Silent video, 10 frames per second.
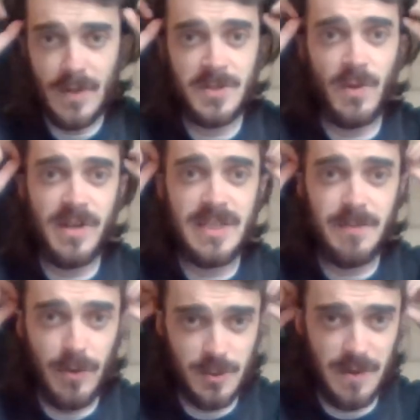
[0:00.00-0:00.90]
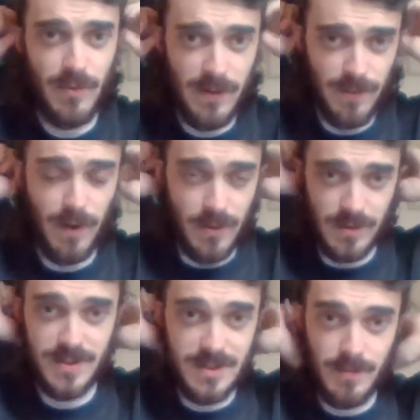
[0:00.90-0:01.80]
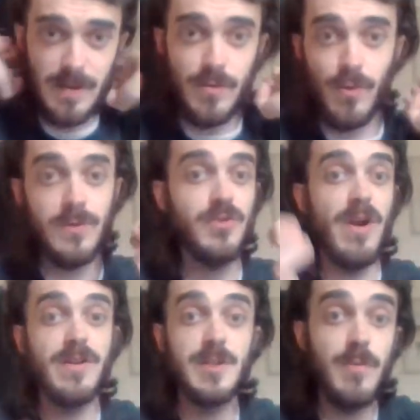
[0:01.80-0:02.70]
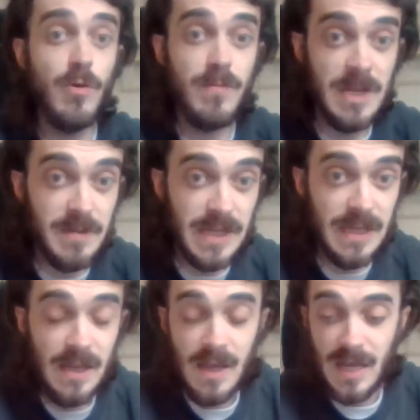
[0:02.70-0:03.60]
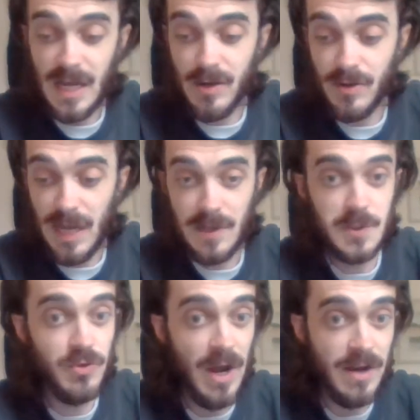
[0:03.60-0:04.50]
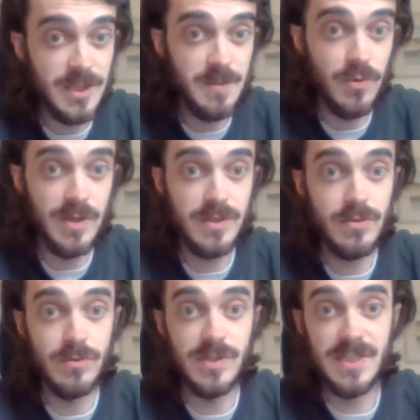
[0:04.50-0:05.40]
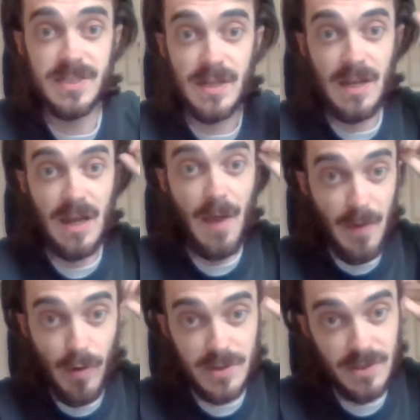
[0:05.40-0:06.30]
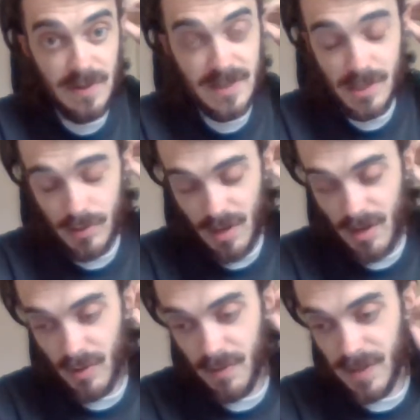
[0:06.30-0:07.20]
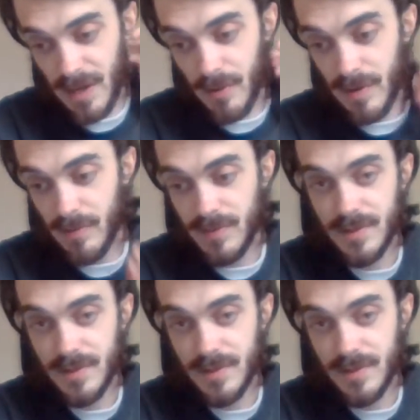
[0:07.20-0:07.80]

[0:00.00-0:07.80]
So I need to possibly refocus a bit more on Australian sport maybe, and look at Australian sporting stories. And there's a lot going on in the NRL.